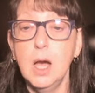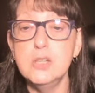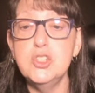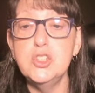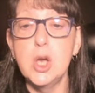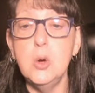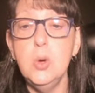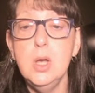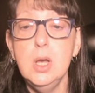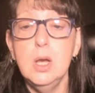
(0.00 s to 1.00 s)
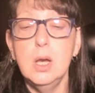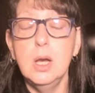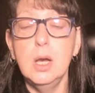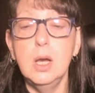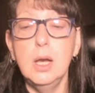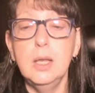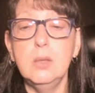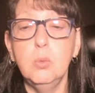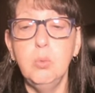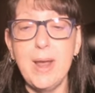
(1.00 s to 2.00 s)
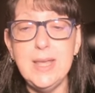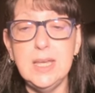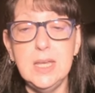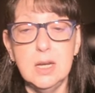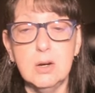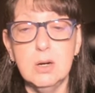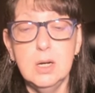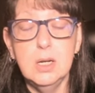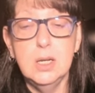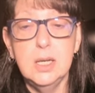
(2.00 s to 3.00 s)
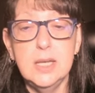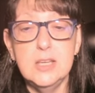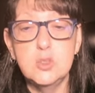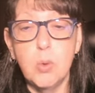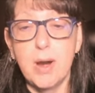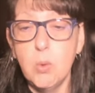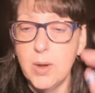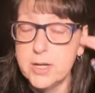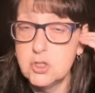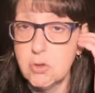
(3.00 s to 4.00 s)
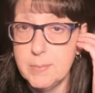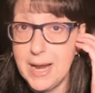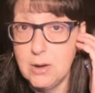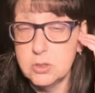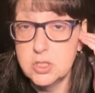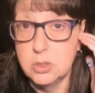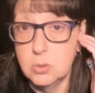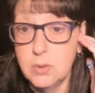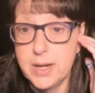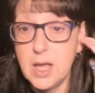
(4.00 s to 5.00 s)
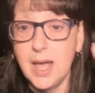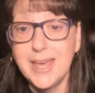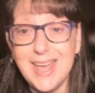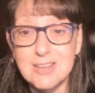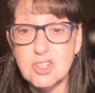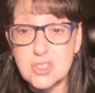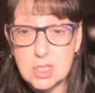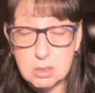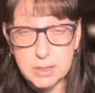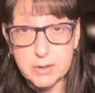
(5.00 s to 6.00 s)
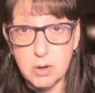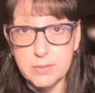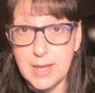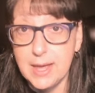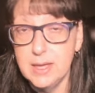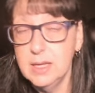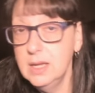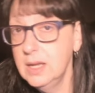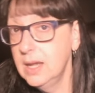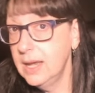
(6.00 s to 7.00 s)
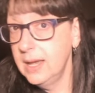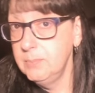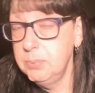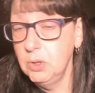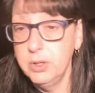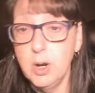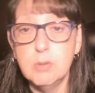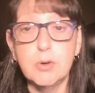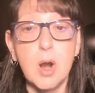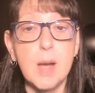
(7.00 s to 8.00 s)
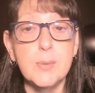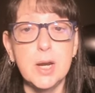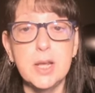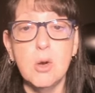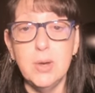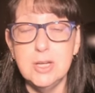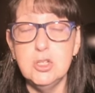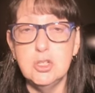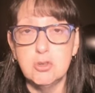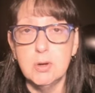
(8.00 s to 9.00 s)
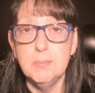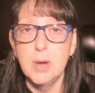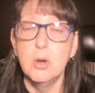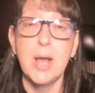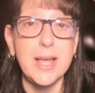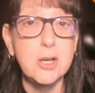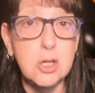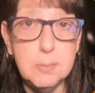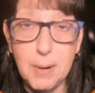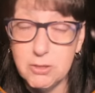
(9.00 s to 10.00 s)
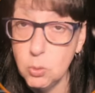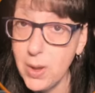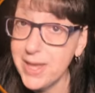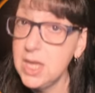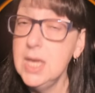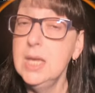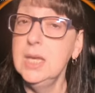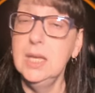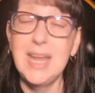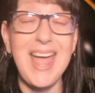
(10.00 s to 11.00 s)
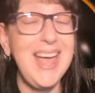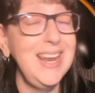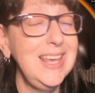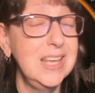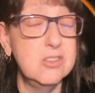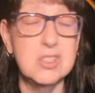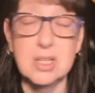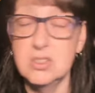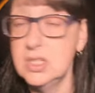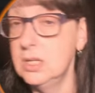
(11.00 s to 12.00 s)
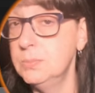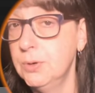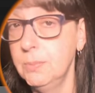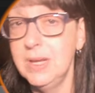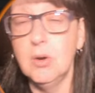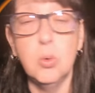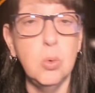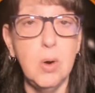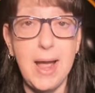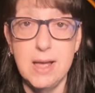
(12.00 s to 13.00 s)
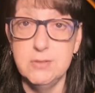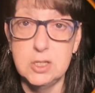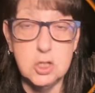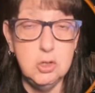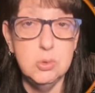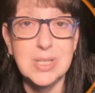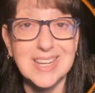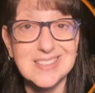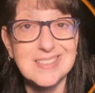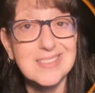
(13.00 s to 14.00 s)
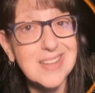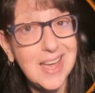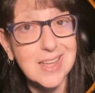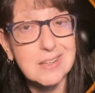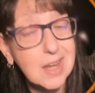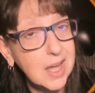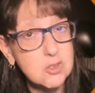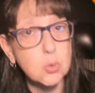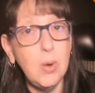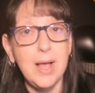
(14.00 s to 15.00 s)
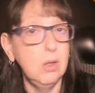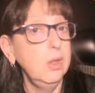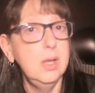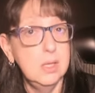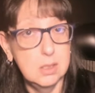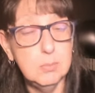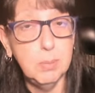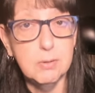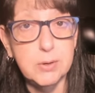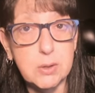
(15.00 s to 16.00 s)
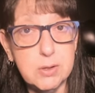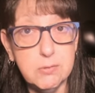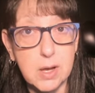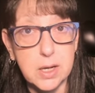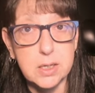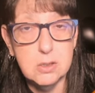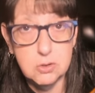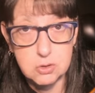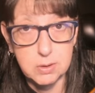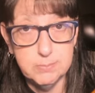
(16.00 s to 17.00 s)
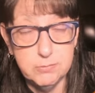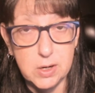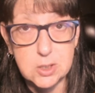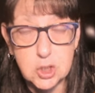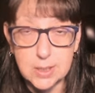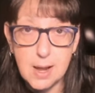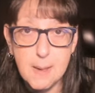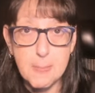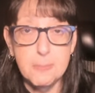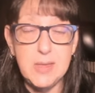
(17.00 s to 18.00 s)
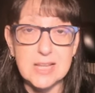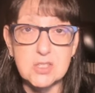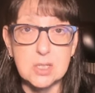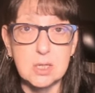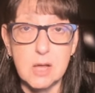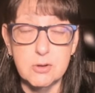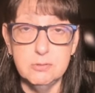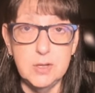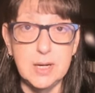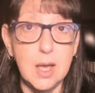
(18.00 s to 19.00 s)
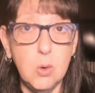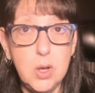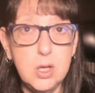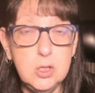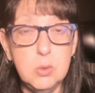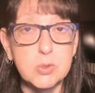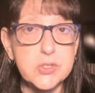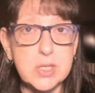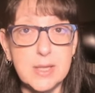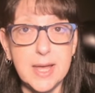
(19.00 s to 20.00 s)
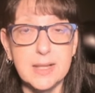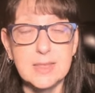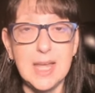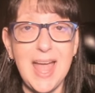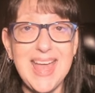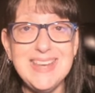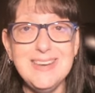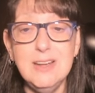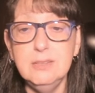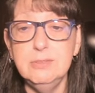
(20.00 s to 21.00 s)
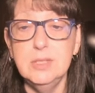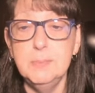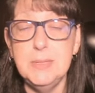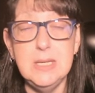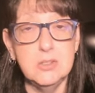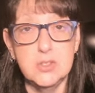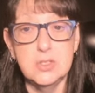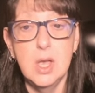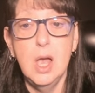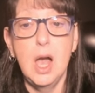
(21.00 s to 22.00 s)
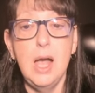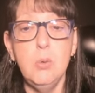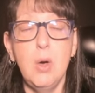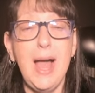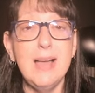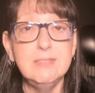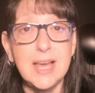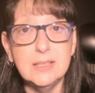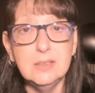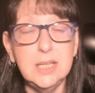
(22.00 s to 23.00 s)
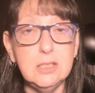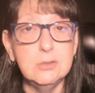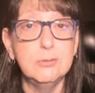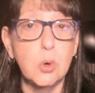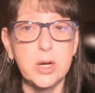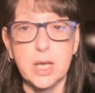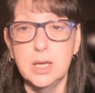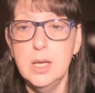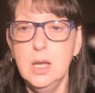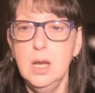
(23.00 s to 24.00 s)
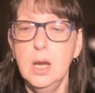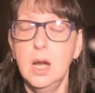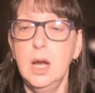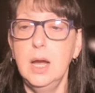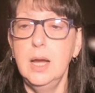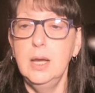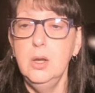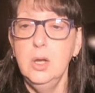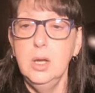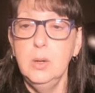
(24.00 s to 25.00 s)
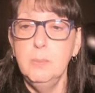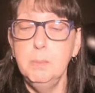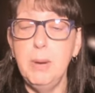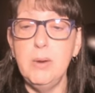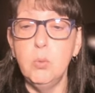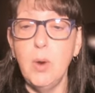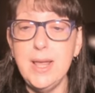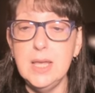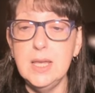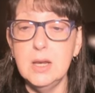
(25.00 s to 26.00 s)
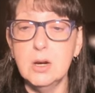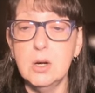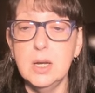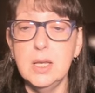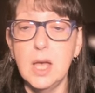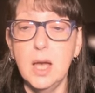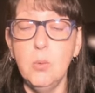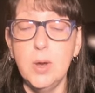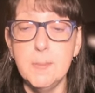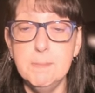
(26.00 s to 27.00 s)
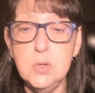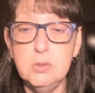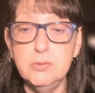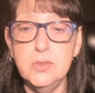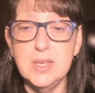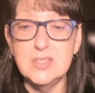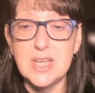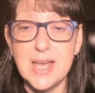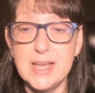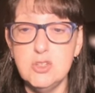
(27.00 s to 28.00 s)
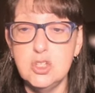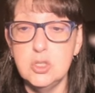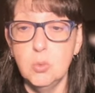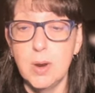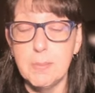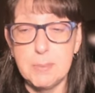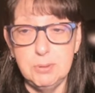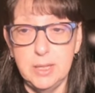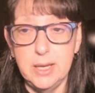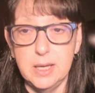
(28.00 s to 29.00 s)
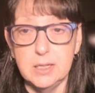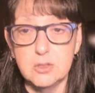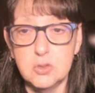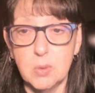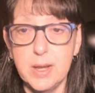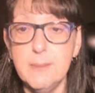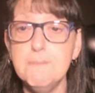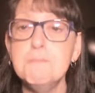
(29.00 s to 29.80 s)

So right here is where I want to trim it out to, right? I can't just click on that and pull it over. I'm going to go into trim mode. I could, by the way, in any instance in Premiere or Avid, use extend as well. Perfectly fine trim function. That's in another video. You will see that at the end of the piece. I will have that linked for you. But right here, I want to move this edge to where my playhead is, right?